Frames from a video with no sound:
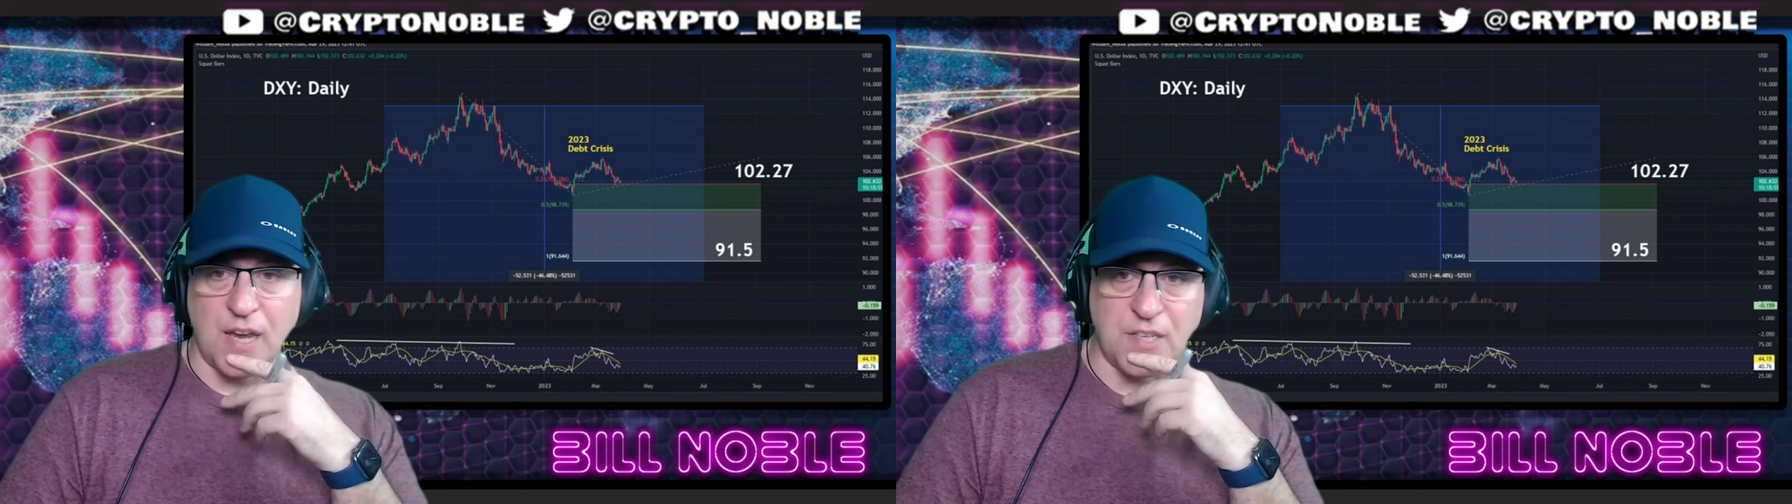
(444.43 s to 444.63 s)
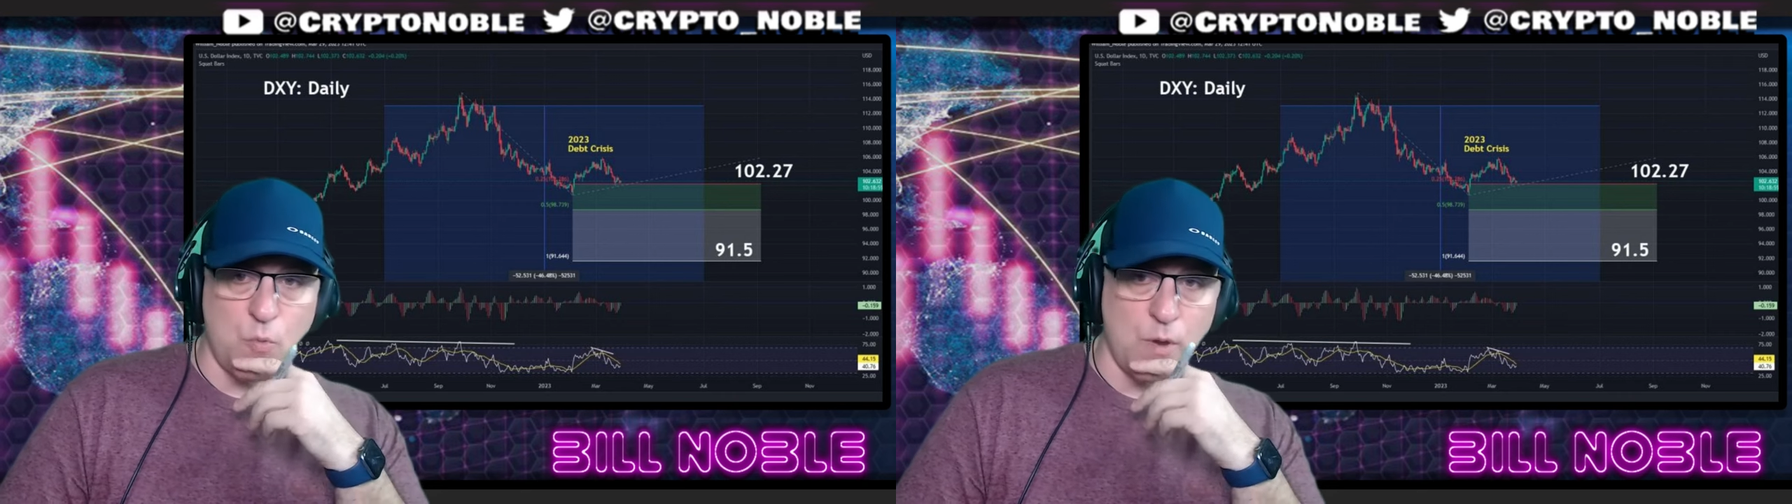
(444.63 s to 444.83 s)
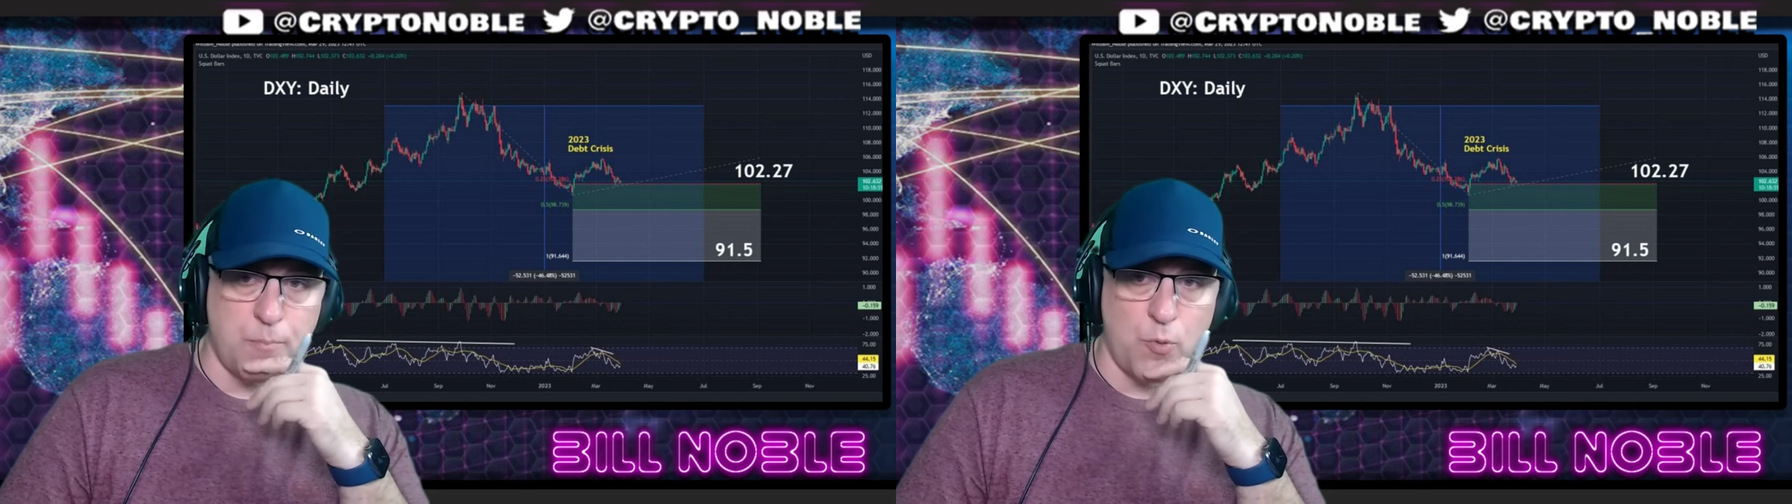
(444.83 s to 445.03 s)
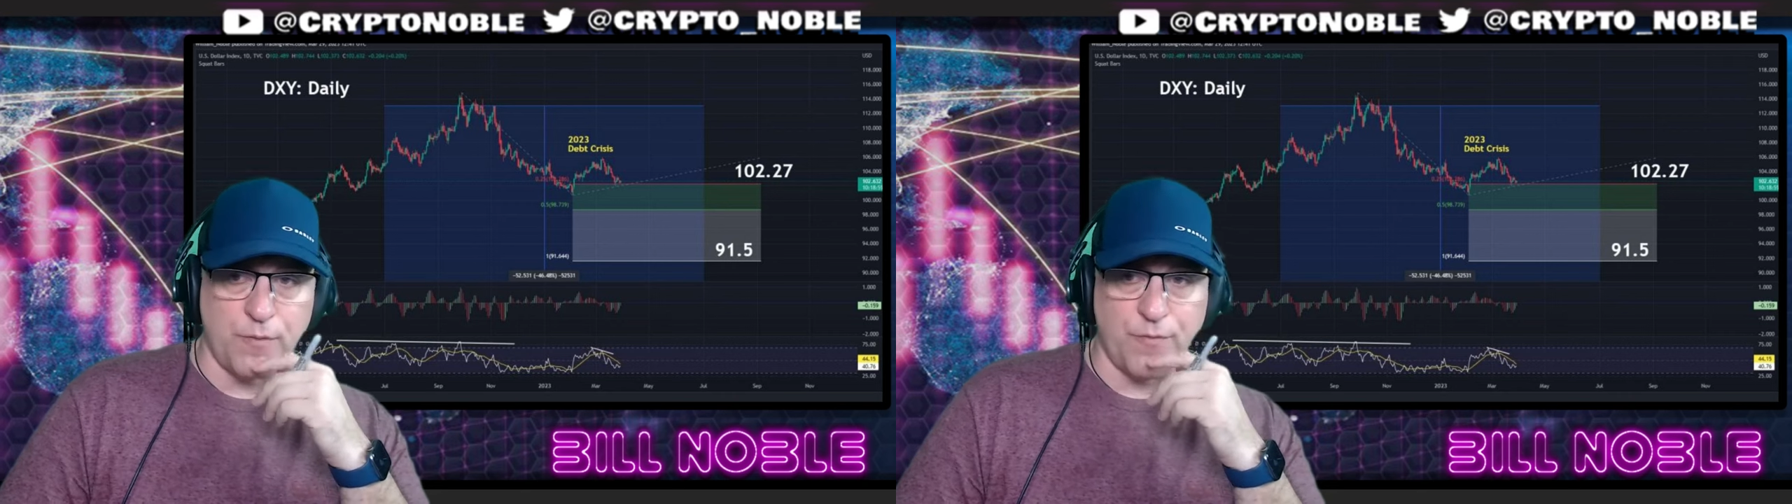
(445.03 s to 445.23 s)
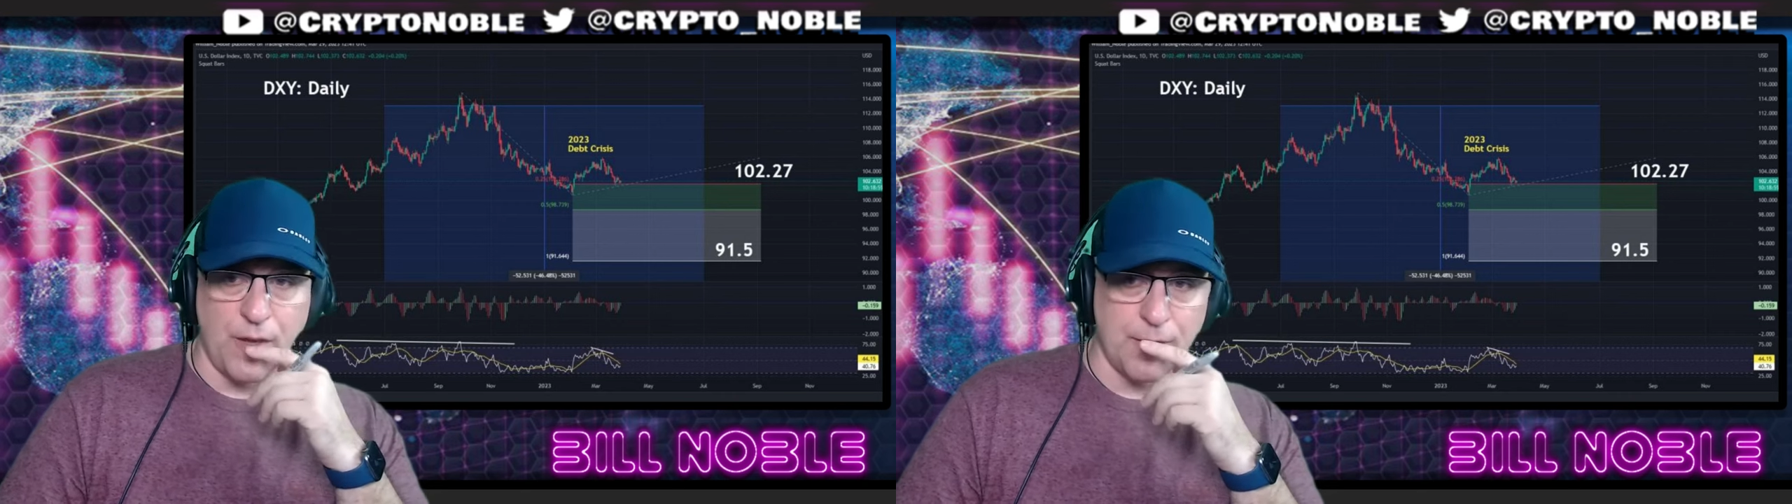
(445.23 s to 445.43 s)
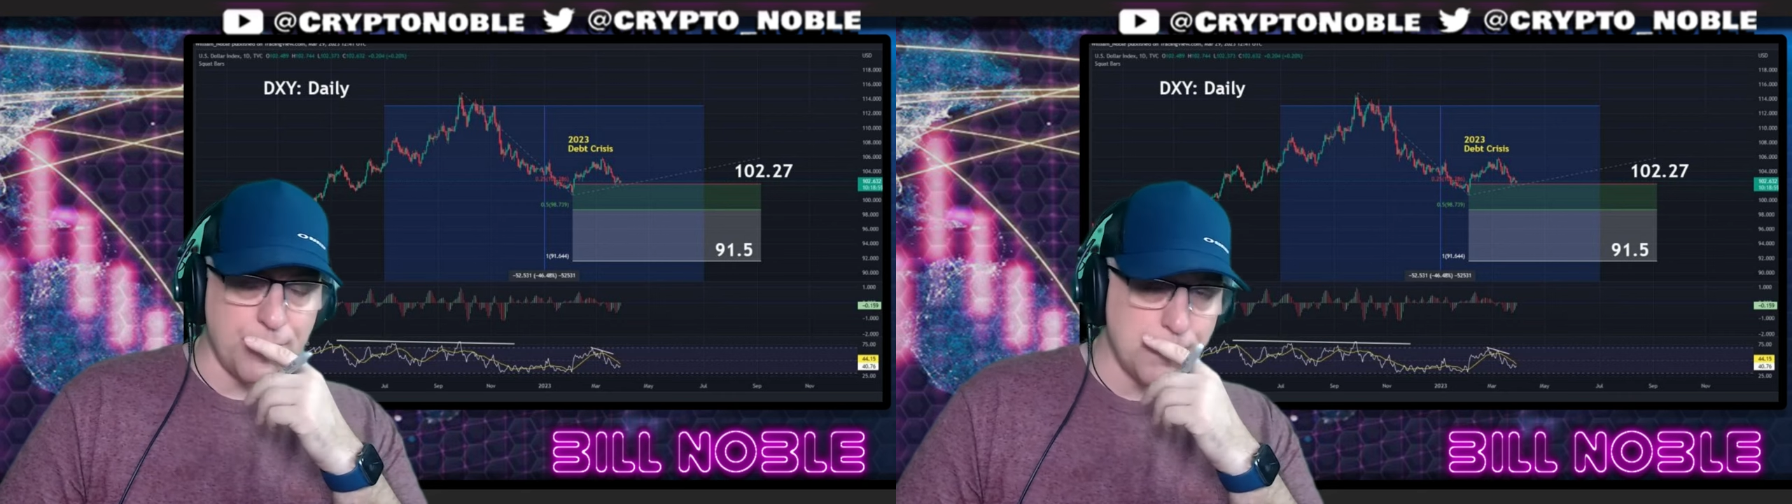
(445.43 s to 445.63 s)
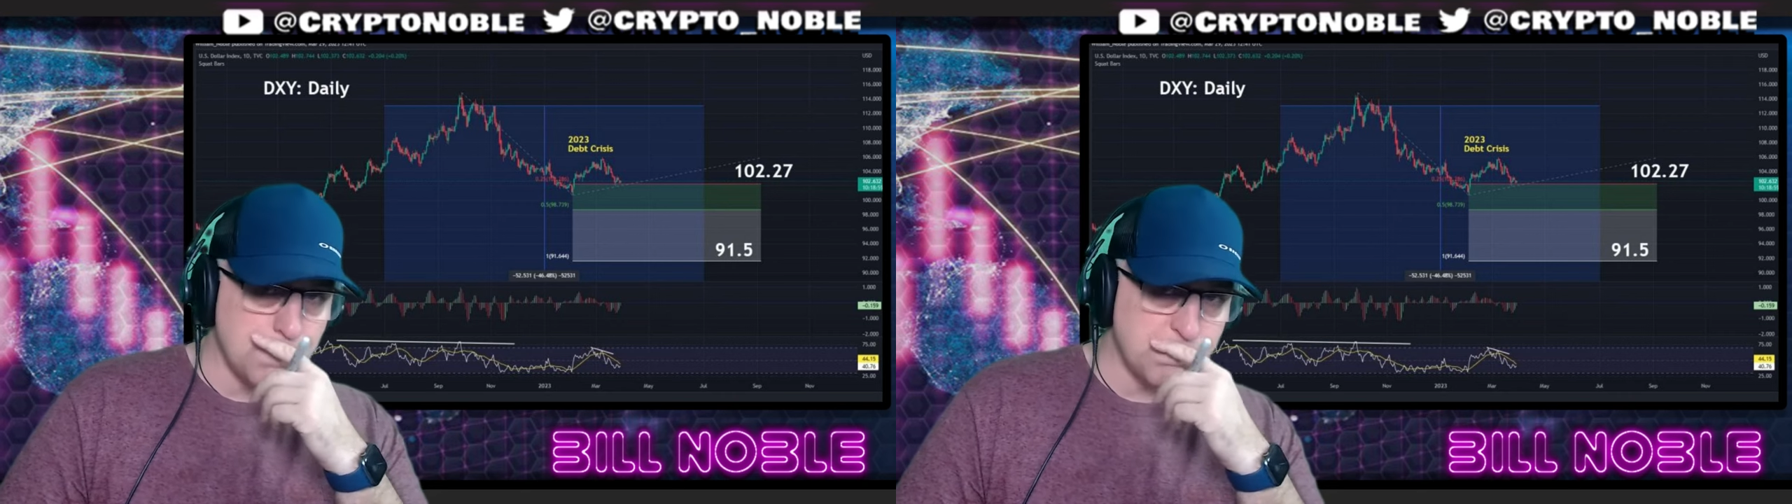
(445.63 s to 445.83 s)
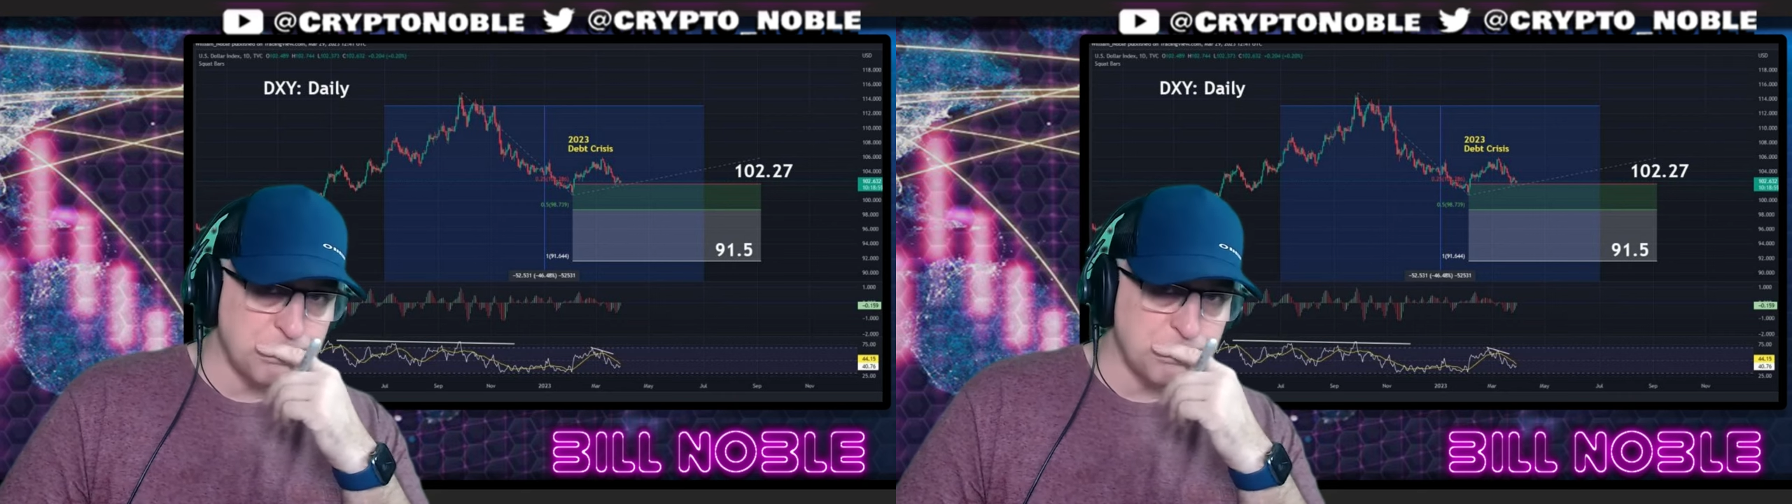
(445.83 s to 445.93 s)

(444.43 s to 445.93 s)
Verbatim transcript: ninety-one point five.